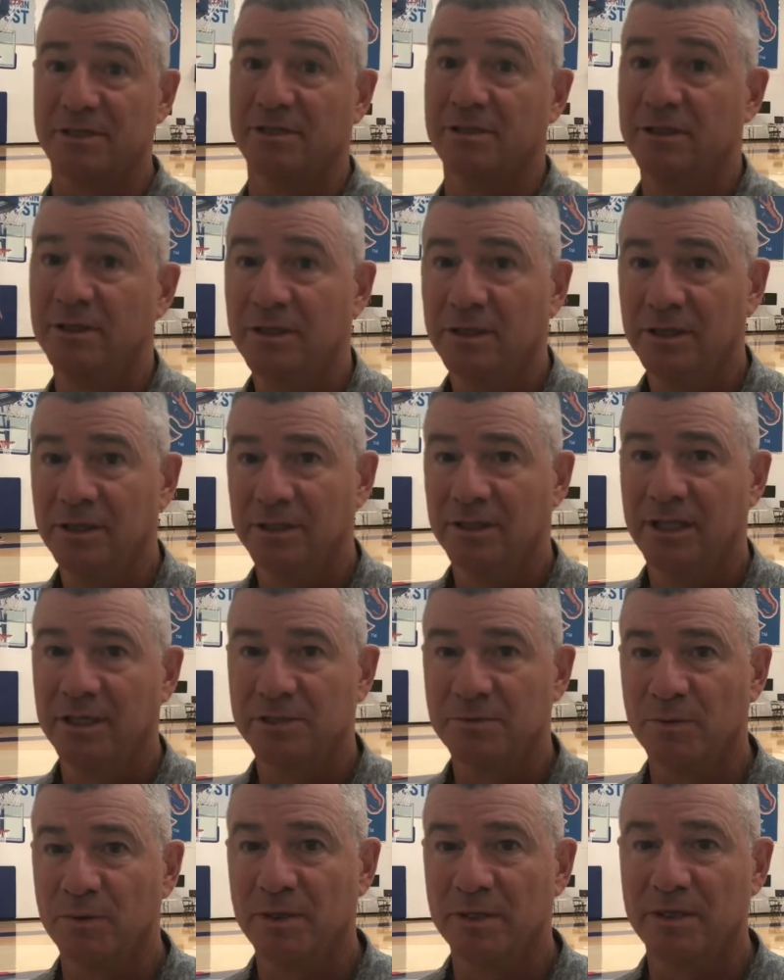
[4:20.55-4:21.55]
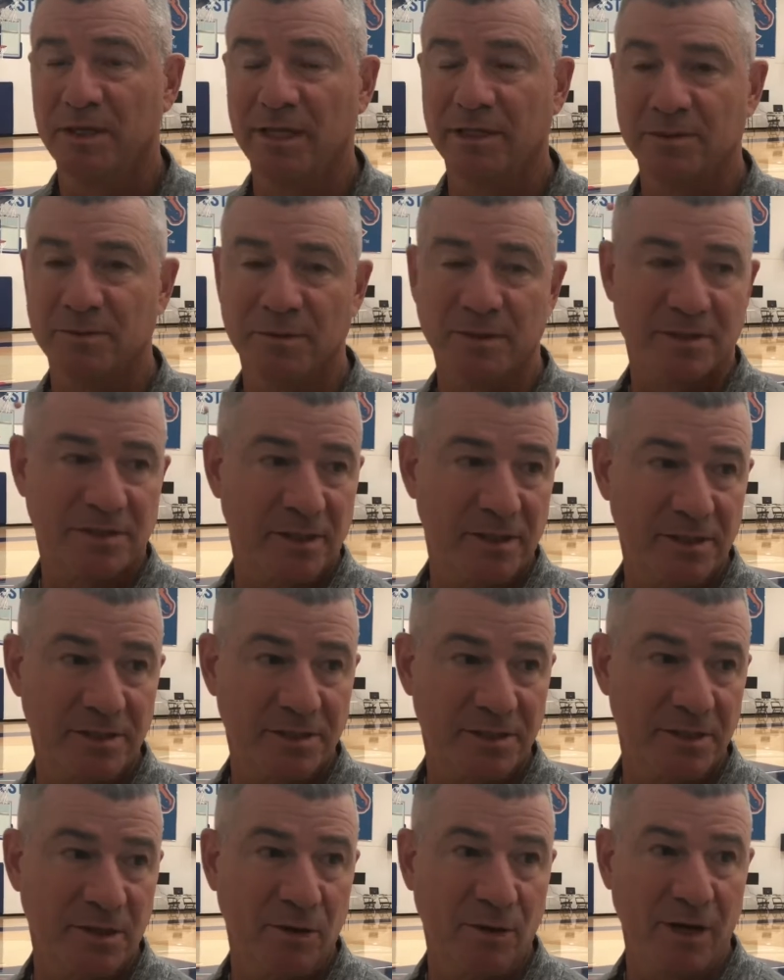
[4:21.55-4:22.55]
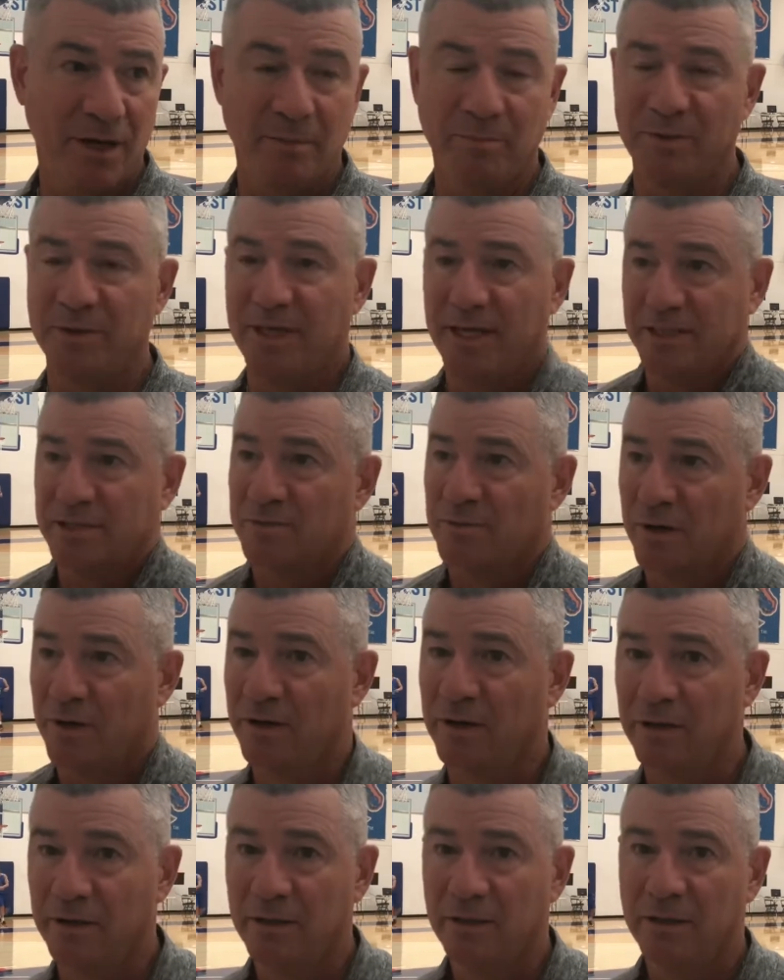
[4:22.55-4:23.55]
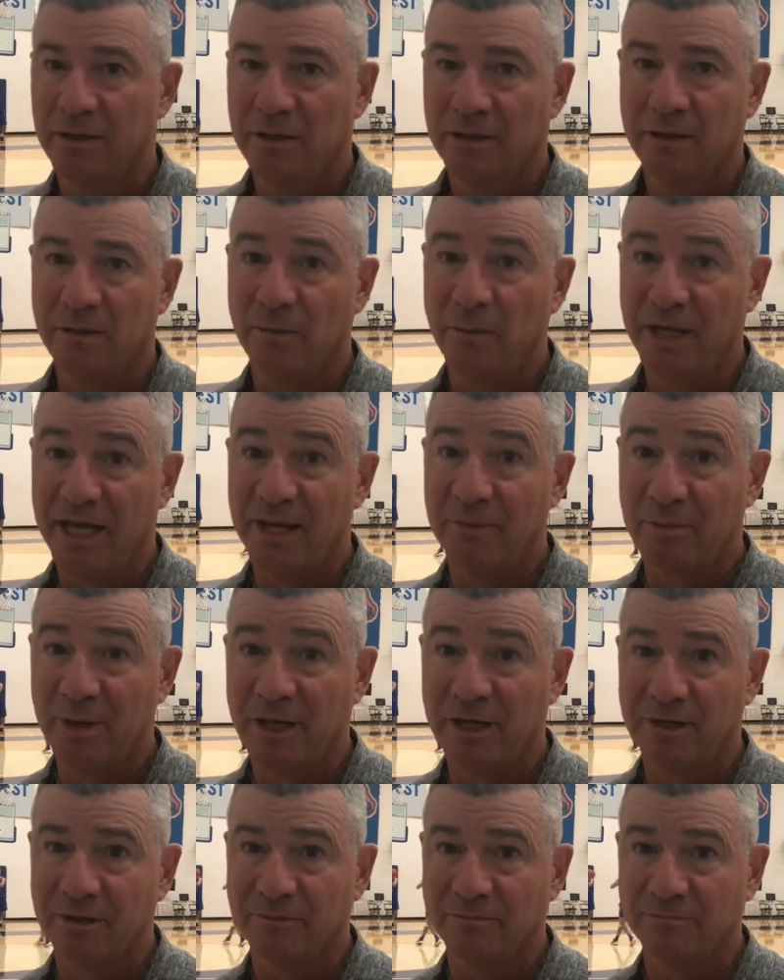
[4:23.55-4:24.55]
And that's where it starts to show up, and that's where we get better.